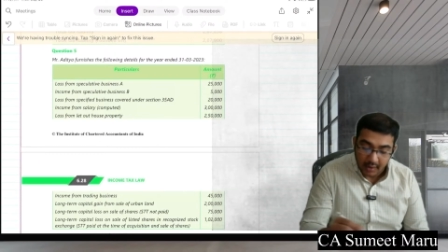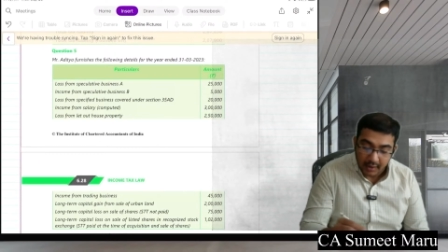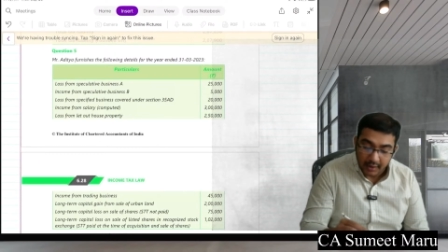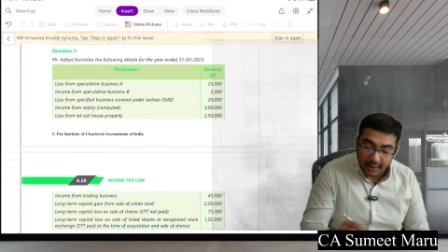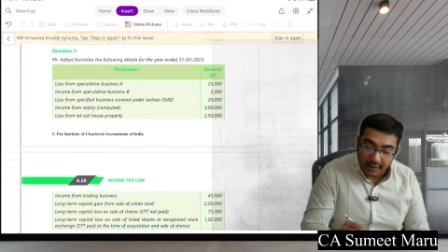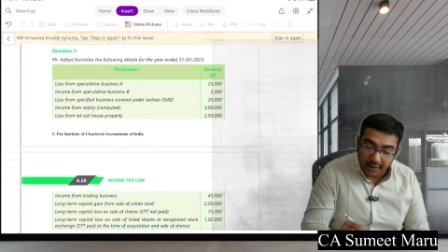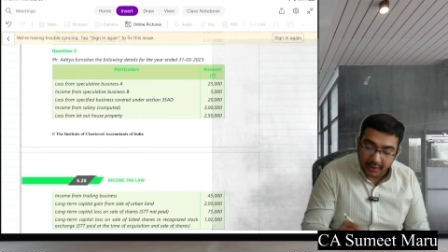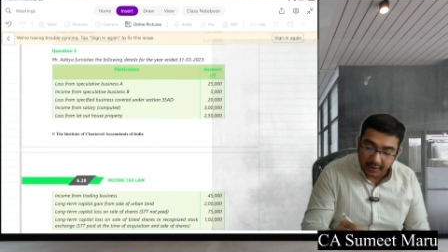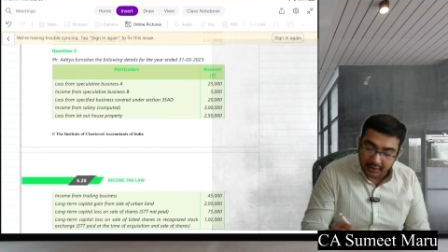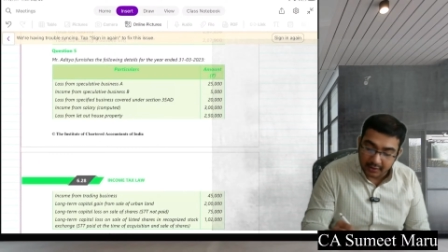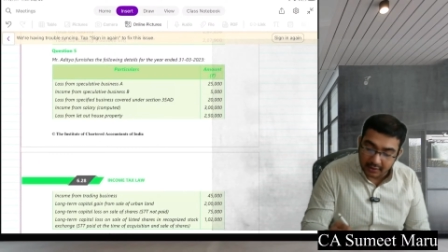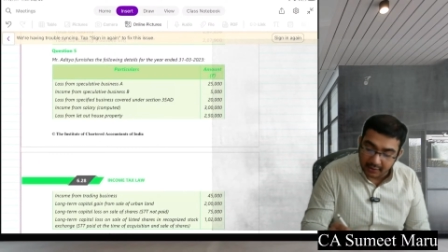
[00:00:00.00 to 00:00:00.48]

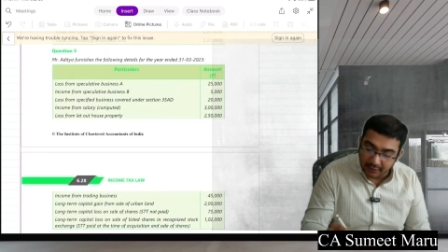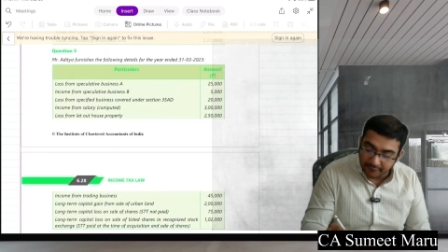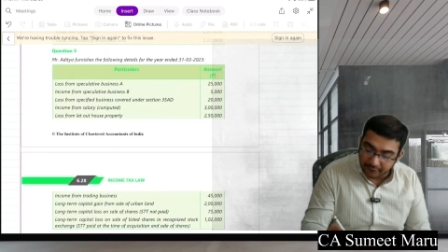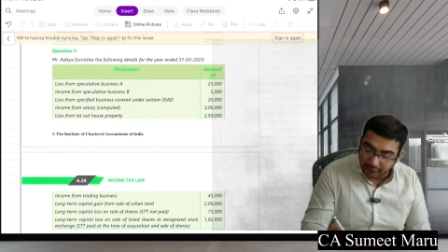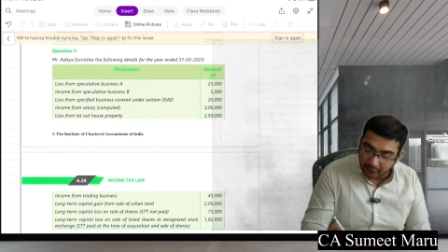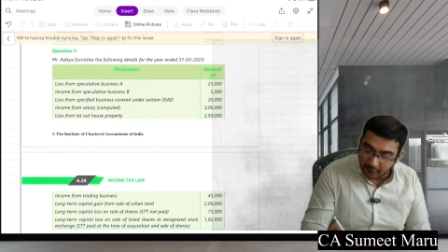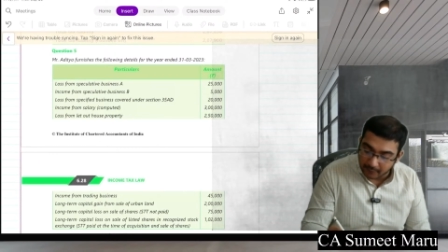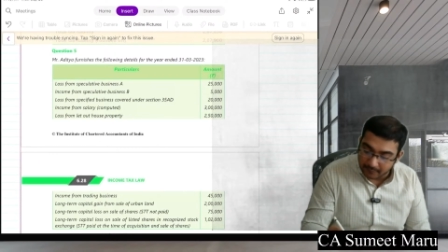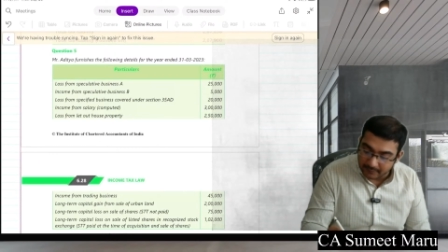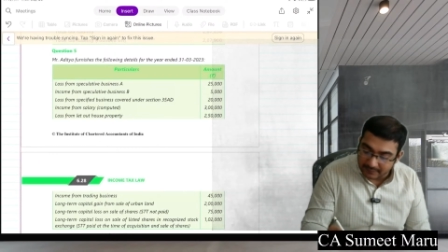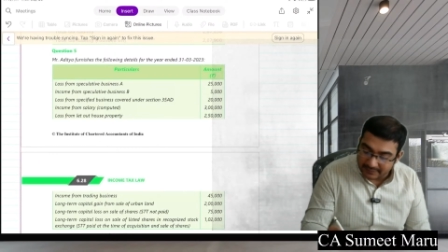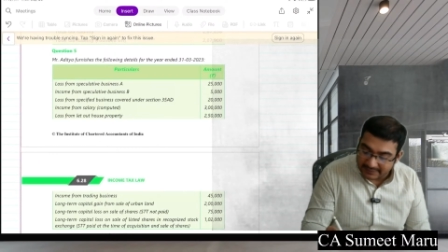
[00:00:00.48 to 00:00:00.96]
Income
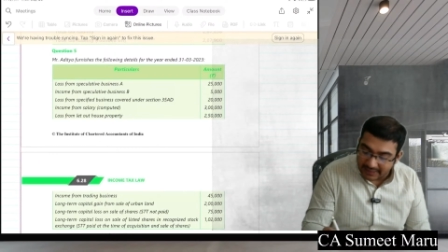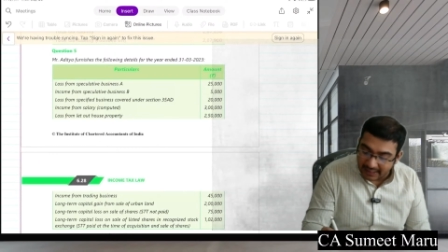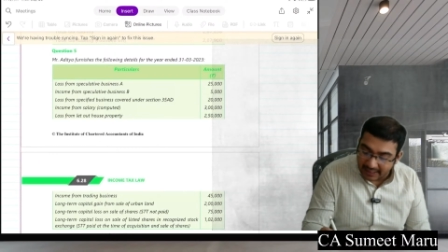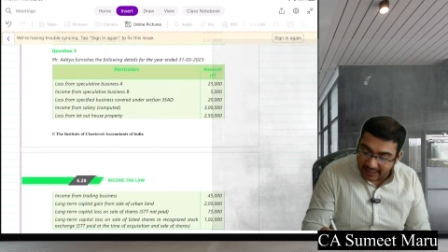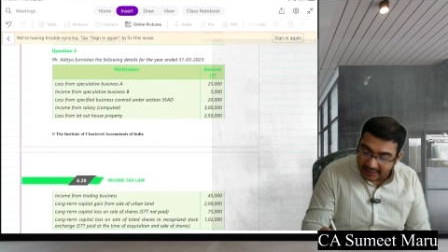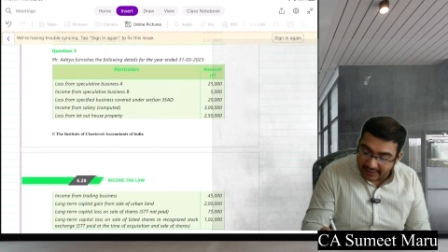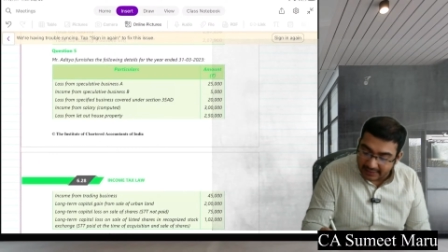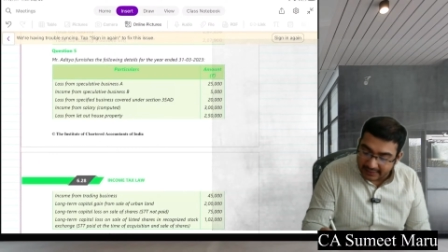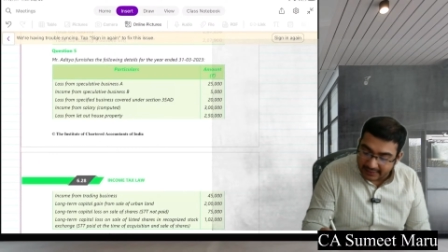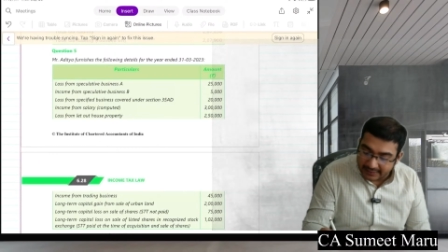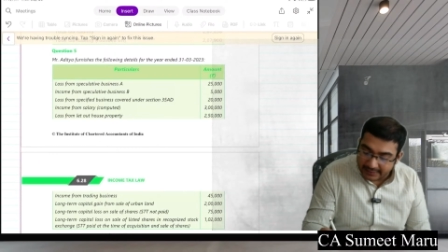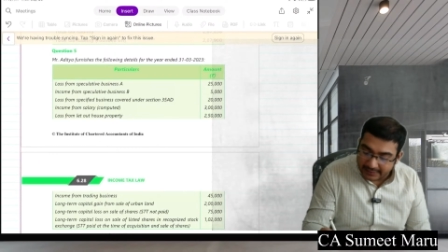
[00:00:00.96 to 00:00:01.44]
from
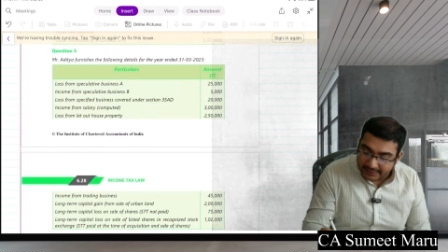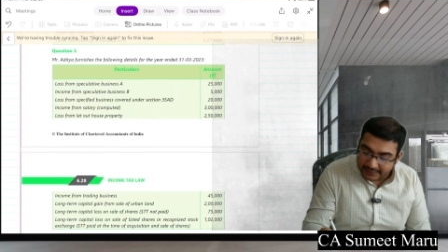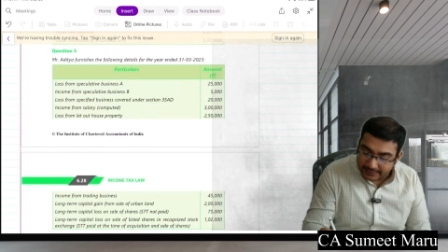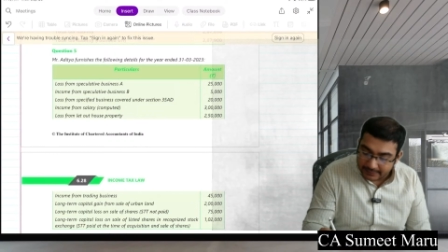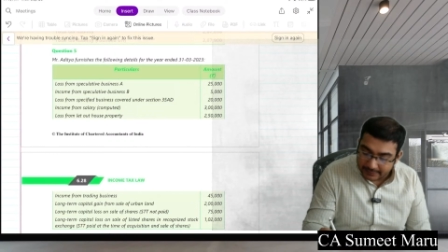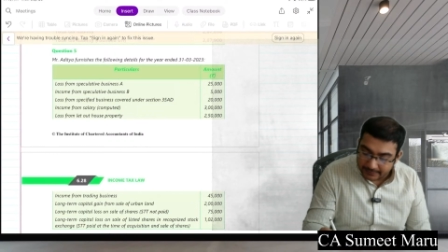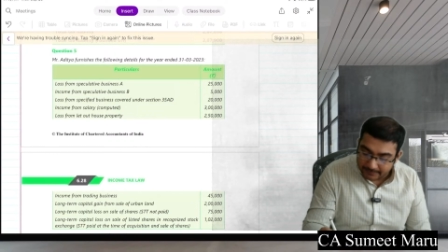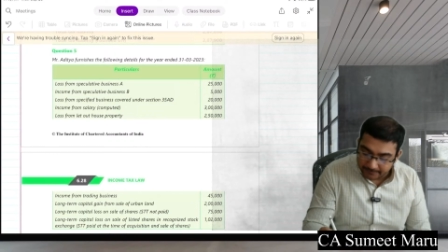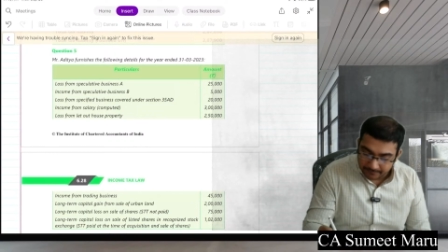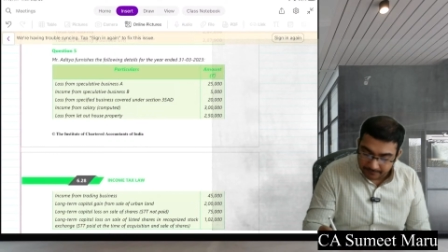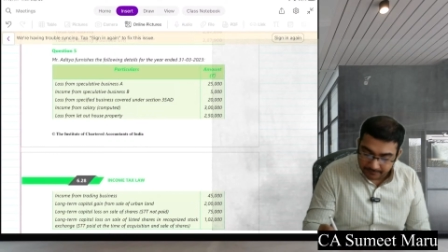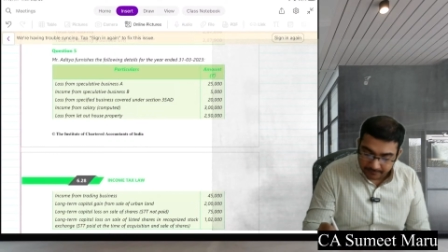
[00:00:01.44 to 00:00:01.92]
salary.
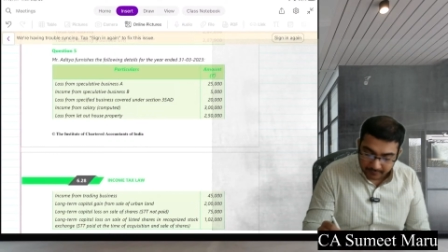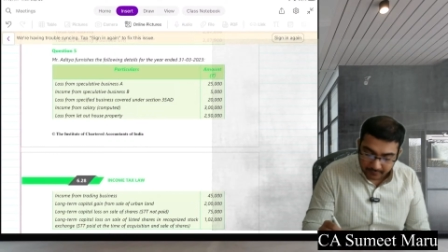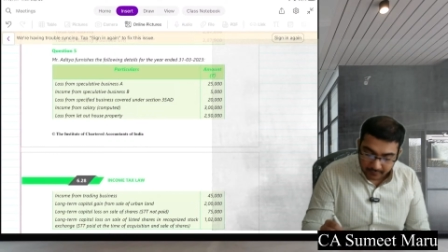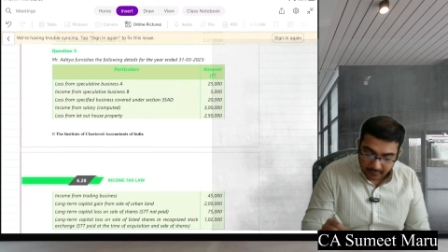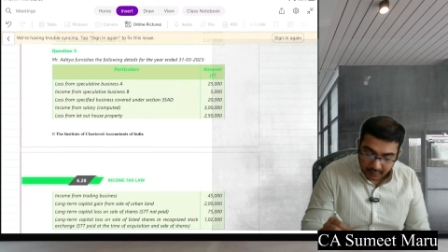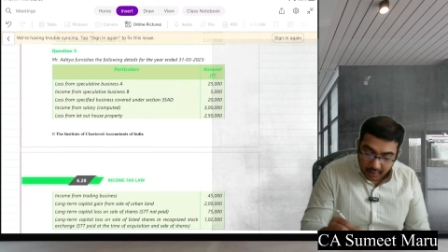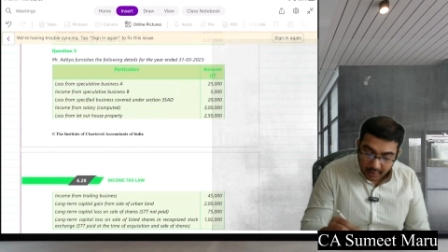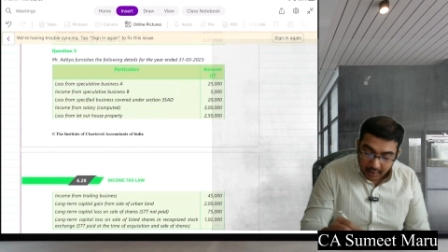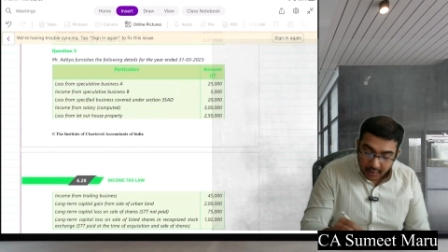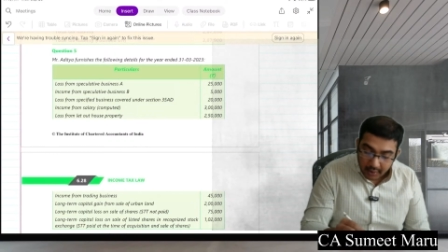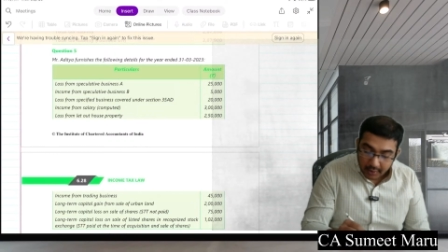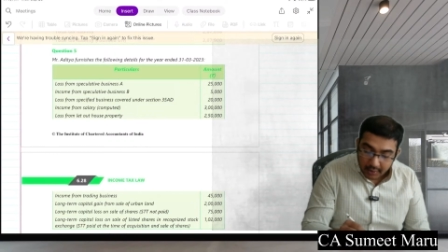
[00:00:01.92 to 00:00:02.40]

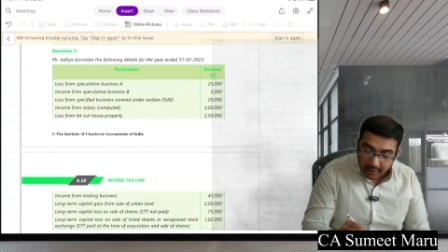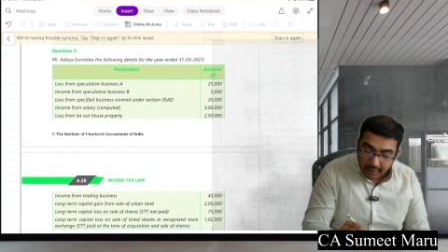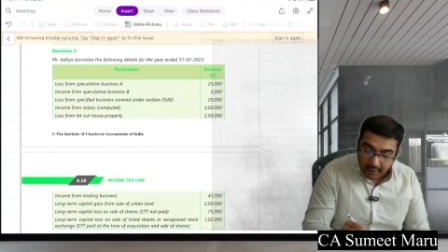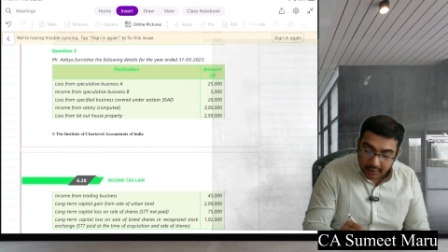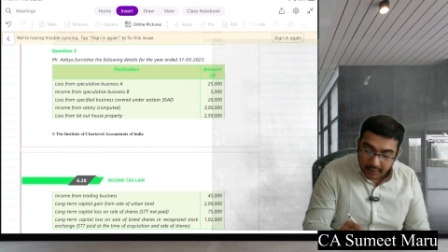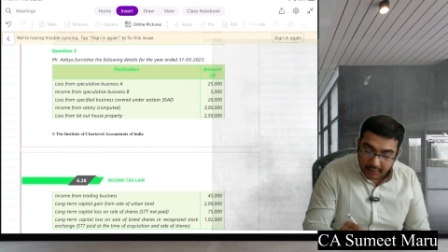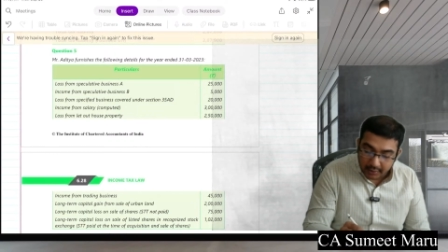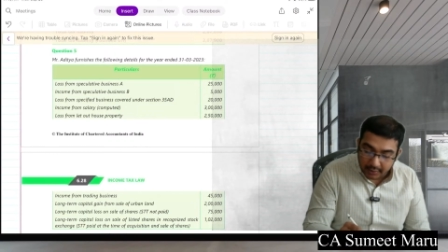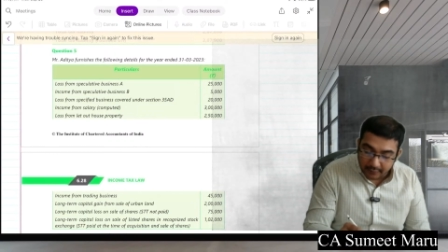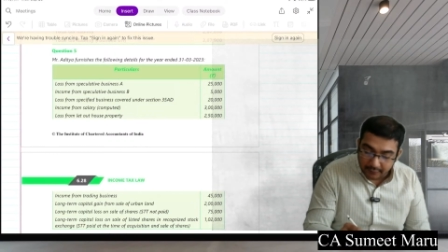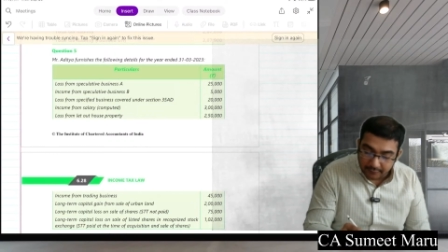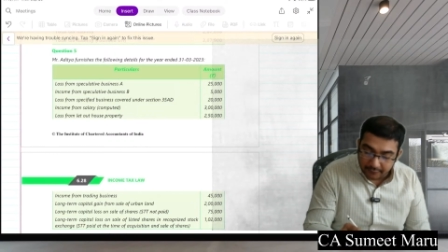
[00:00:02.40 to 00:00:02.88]

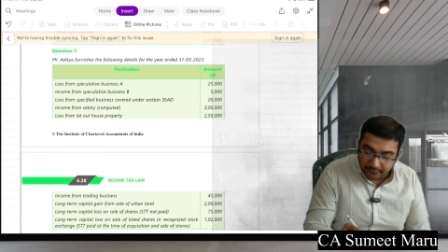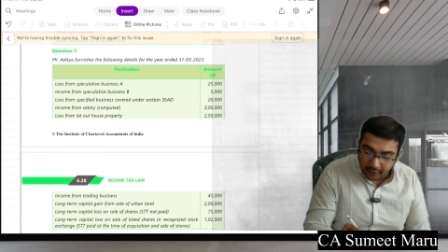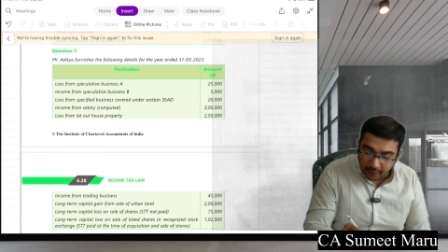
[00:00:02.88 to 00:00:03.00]
Income